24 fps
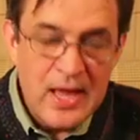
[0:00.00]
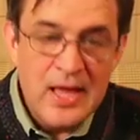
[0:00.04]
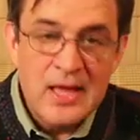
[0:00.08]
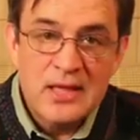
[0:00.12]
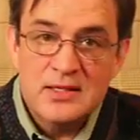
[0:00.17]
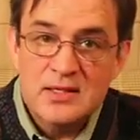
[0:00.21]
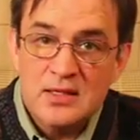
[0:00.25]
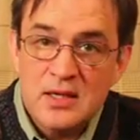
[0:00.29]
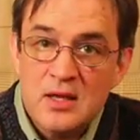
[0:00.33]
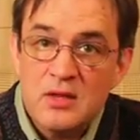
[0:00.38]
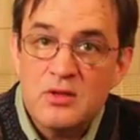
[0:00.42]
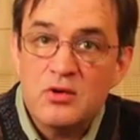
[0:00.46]

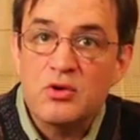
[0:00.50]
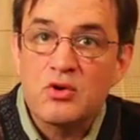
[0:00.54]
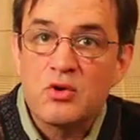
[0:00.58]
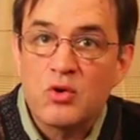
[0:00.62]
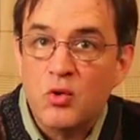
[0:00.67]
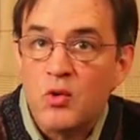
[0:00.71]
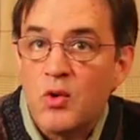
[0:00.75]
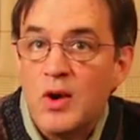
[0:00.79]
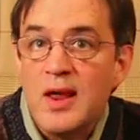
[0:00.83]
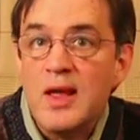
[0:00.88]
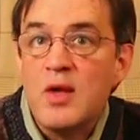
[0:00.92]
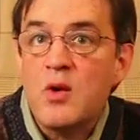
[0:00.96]
It's another
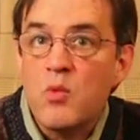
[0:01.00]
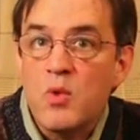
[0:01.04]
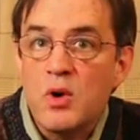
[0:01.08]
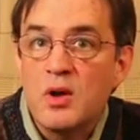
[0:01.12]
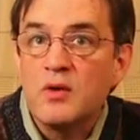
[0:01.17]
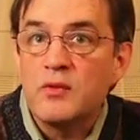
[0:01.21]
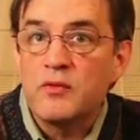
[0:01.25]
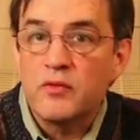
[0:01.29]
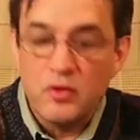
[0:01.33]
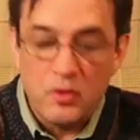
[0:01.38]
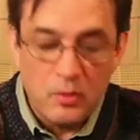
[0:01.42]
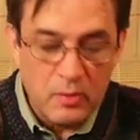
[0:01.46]
great
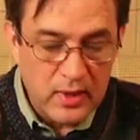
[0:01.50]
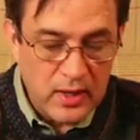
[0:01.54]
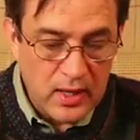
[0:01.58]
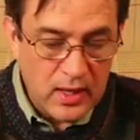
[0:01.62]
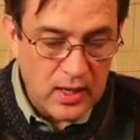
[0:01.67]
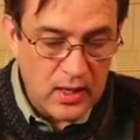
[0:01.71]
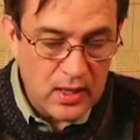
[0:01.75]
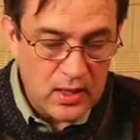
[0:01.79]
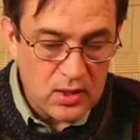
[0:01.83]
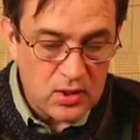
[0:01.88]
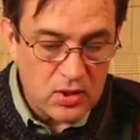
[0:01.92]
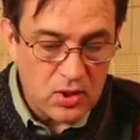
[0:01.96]
one for a
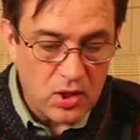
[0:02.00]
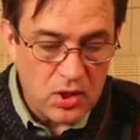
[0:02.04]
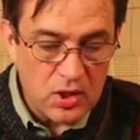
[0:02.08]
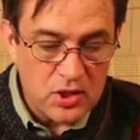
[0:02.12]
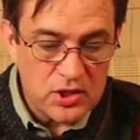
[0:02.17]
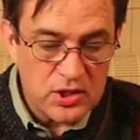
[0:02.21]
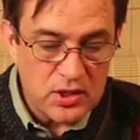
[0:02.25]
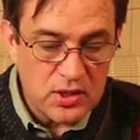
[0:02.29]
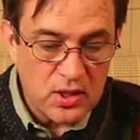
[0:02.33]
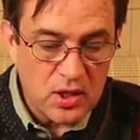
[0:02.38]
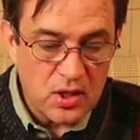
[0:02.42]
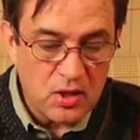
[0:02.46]
beginning
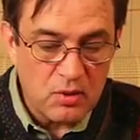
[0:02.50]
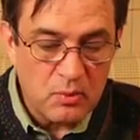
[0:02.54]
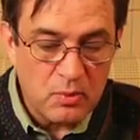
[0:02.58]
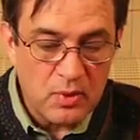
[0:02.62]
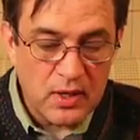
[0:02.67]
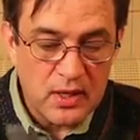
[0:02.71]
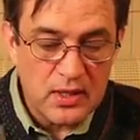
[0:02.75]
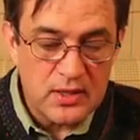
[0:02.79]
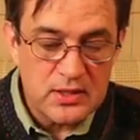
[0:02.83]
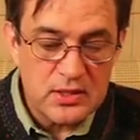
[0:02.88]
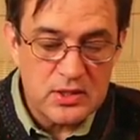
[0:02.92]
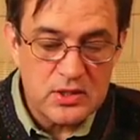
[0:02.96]
Intarsia knitter
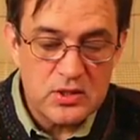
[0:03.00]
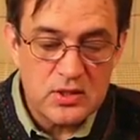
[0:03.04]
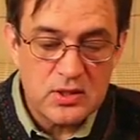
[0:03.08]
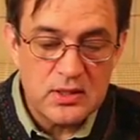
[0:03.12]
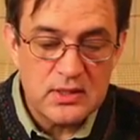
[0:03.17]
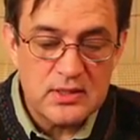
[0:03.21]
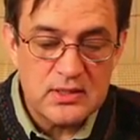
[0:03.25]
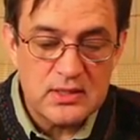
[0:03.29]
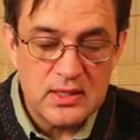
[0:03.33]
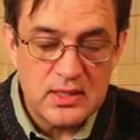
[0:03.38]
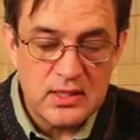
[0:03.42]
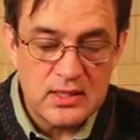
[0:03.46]
because, as you
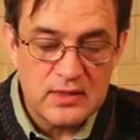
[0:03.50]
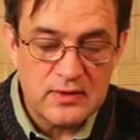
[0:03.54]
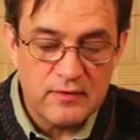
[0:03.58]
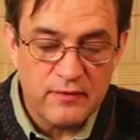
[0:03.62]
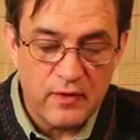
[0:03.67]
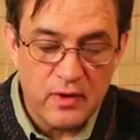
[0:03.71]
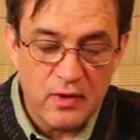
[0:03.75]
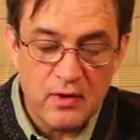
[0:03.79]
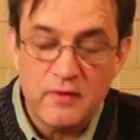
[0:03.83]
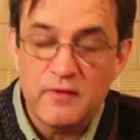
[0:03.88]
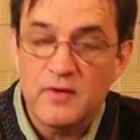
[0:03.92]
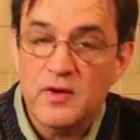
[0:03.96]
can see, it's
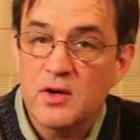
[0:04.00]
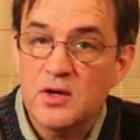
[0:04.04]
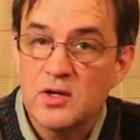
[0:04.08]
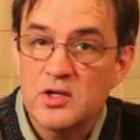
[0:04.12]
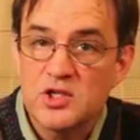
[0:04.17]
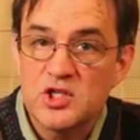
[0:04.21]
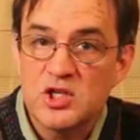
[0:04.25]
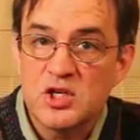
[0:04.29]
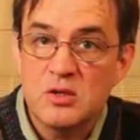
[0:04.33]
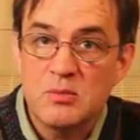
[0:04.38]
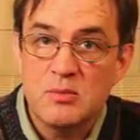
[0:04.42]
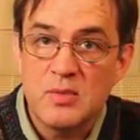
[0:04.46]
very, very
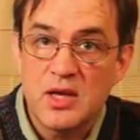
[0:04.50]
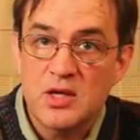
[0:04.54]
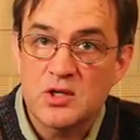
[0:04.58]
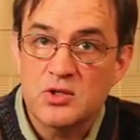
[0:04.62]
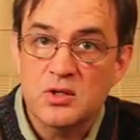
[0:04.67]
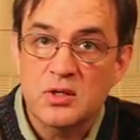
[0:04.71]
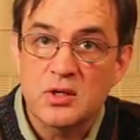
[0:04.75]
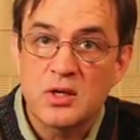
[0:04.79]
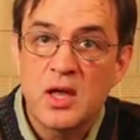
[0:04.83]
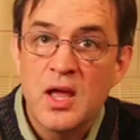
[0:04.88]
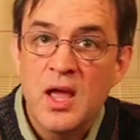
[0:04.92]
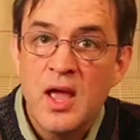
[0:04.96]

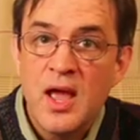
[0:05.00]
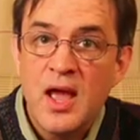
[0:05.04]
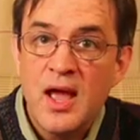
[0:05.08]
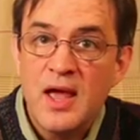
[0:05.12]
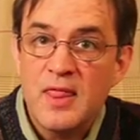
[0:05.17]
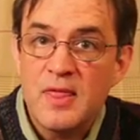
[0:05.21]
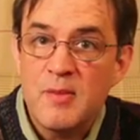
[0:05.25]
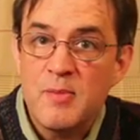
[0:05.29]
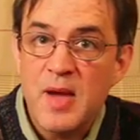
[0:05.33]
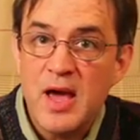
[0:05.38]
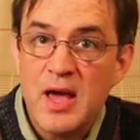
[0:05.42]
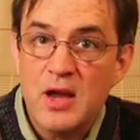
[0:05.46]
geometric
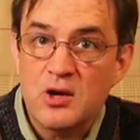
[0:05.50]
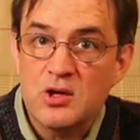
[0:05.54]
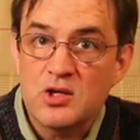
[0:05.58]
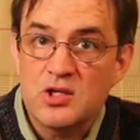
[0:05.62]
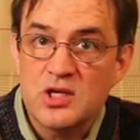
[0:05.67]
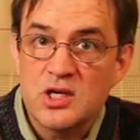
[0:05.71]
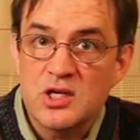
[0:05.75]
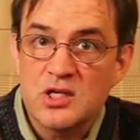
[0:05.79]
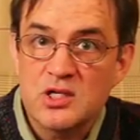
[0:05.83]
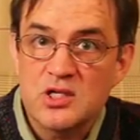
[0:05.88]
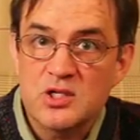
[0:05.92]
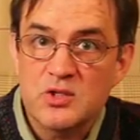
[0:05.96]
and the pattern
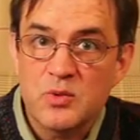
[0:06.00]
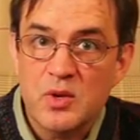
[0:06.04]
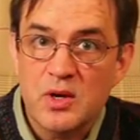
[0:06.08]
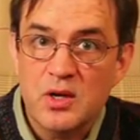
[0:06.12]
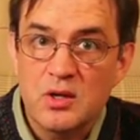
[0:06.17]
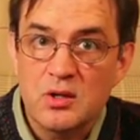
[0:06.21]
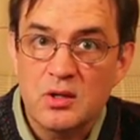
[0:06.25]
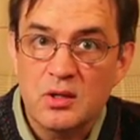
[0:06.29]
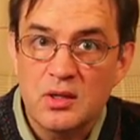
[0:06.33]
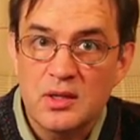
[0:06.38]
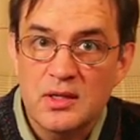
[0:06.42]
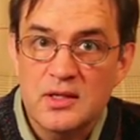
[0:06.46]
changes
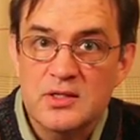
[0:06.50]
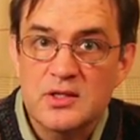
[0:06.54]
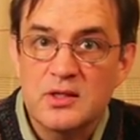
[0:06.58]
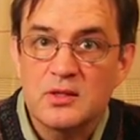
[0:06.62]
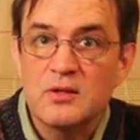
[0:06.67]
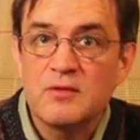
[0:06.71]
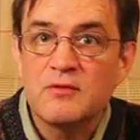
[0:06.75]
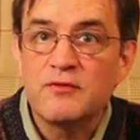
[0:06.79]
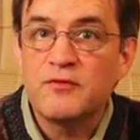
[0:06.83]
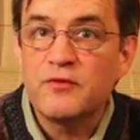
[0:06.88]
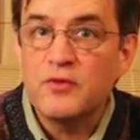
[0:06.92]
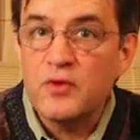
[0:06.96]
regularly. So
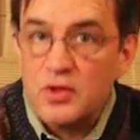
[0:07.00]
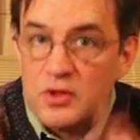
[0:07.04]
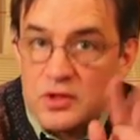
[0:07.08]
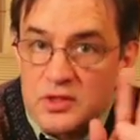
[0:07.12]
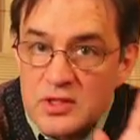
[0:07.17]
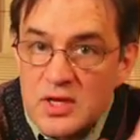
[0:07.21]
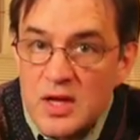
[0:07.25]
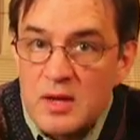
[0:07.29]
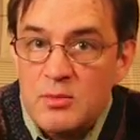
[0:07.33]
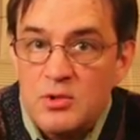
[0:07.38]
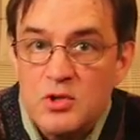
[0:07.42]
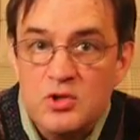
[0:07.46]
the
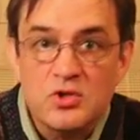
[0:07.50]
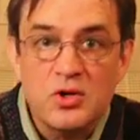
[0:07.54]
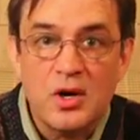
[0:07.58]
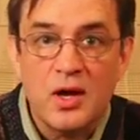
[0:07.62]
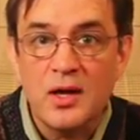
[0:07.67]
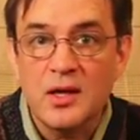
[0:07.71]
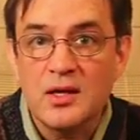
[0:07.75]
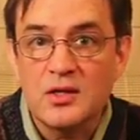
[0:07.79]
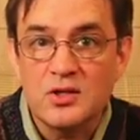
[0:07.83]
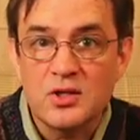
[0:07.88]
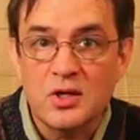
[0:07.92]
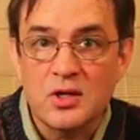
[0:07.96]
first time you
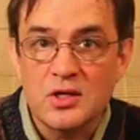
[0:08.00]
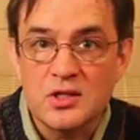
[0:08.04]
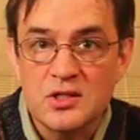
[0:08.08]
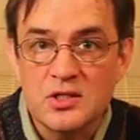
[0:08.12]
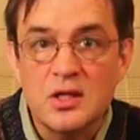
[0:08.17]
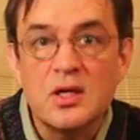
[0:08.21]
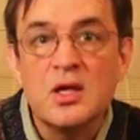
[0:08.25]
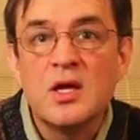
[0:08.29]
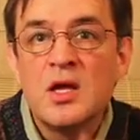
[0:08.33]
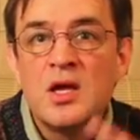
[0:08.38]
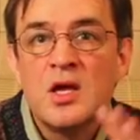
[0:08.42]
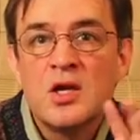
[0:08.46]
try
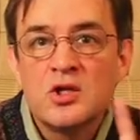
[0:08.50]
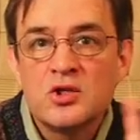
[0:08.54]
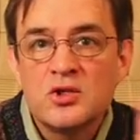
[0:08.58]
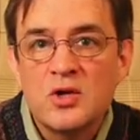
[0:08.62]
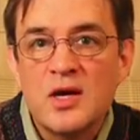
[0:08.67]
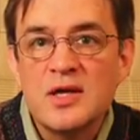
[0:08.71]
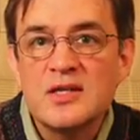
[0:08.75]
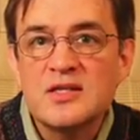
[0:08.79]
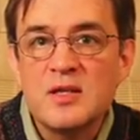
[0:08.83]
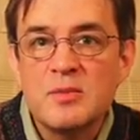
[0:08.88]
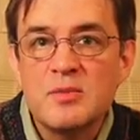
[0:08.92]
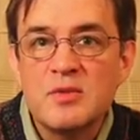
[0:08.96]
Intarsia,
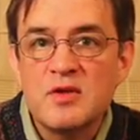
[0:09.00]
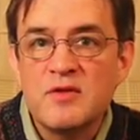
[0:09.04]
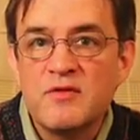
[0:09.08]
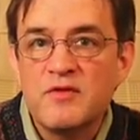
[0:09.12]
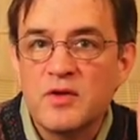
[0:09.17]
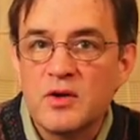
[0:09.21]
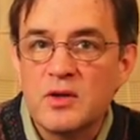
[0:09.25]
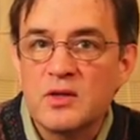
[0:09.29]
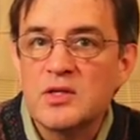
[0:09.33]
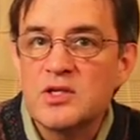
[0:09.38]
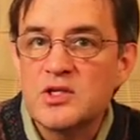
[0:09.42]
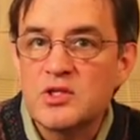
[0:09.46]
try something
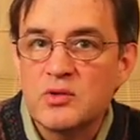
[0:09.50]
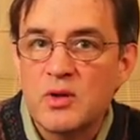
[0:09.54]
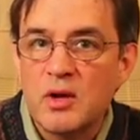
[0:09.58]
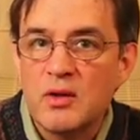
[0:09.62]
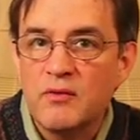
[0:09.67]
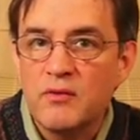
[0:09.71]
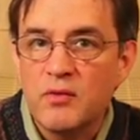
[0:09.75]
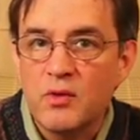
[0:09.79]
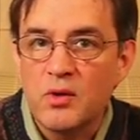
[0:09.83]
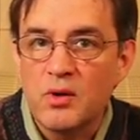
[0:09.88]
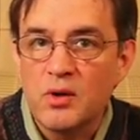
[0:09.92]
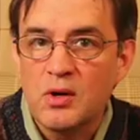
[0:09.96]
fairly
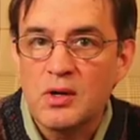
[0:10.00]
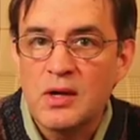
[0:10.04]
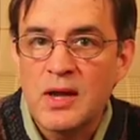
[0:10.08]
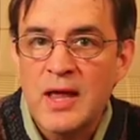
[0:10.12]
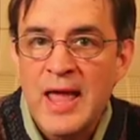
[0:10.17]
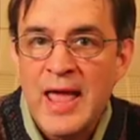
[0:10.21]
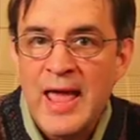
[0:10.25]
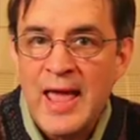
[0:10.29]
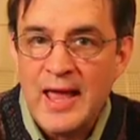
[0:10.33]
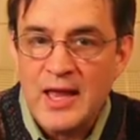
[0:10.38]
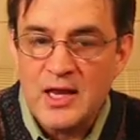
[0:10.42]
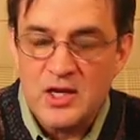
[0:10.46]
straightforward
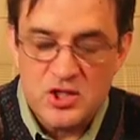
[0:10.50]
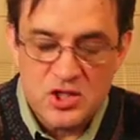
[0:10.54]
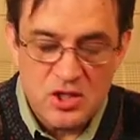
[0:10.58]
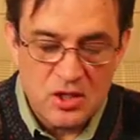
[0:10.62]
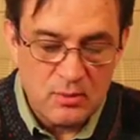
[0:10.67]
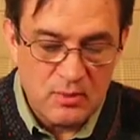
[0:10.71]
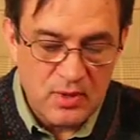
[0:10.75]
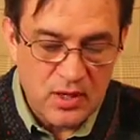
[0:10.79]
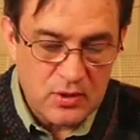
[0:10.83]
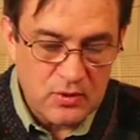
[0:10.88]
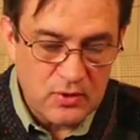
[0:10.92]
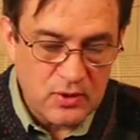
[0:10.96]
and
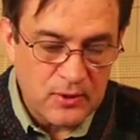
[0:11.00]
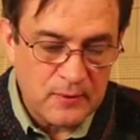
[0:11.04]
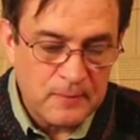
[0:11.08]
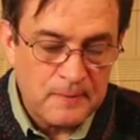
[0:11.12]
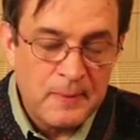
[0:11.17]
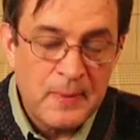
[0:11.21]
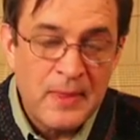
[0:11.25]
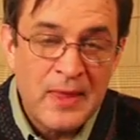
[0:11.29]
geometric.